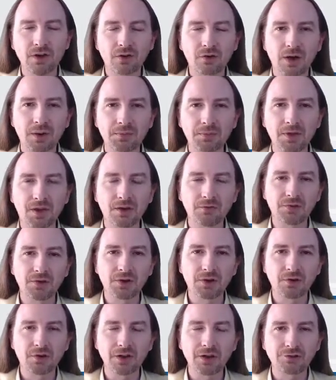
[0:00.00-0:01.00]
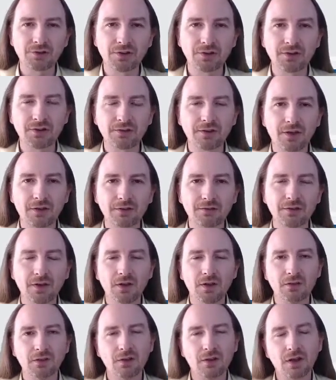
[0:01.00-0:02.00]
grab the configuration details,
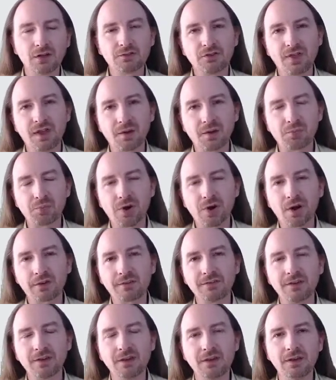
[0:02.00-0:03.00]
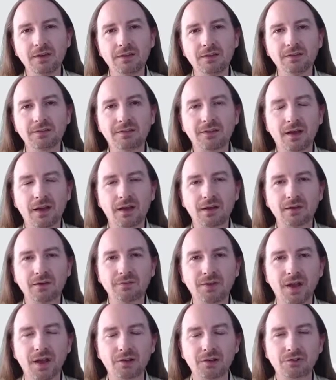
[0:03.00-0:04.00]
launch that proxy inside
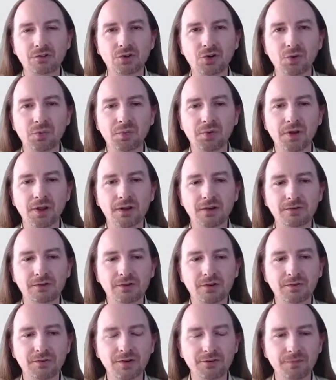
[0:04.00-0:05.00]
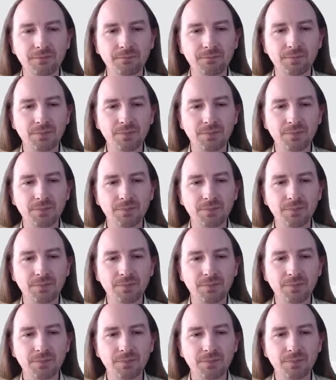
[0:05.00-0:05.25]
of Azure Kubernetes service.